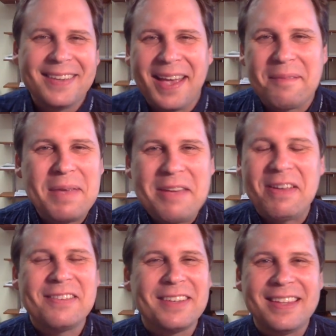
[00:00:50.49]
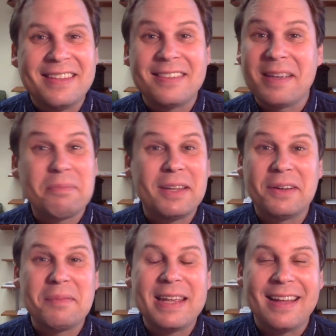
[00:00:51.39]
yeah may eventually lead to something
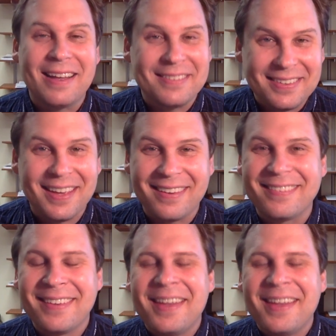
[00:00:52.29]
or may not. Yeah.